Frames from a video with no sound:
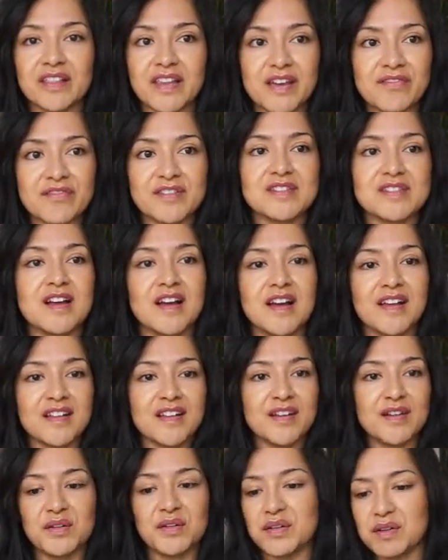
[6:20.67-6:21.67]
Life is not,
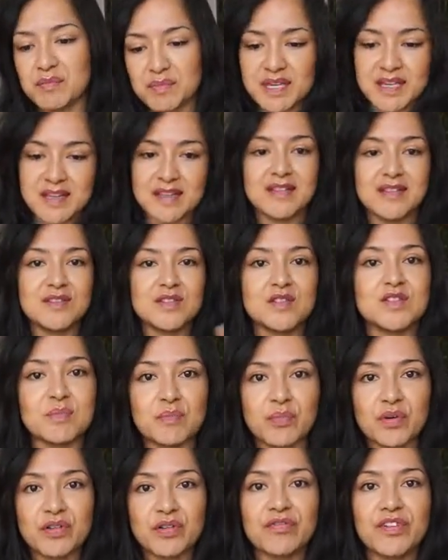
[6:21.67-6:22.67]
you know, going to be just a
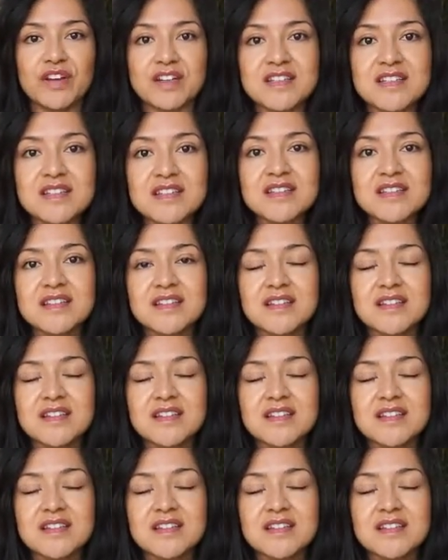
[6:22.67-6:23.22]
perfect,